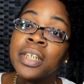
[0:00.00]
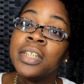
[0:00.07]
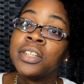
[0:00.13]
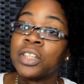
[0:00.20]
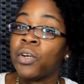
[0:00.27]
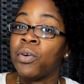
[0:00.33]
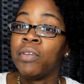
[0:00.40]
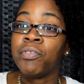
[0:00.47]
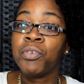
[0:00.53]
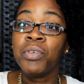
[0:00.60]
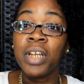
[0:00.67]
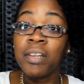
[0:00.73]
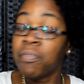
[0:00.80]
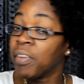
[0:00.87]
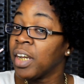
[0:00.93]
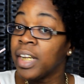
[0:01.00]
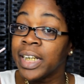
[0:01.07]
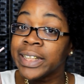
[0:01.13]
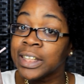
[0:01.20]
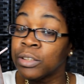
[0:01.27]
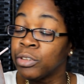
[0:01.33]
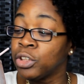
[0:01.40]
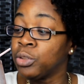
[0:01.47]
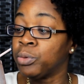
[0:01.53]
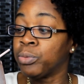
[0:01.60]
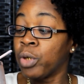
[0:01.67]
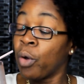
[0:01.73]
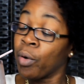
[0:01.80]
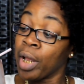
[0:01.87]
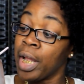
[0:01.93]
So if you get fat, that's on you,
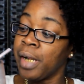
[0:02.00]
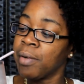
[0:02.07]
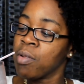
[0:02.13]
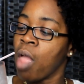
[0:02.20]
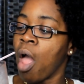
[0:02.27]
okay?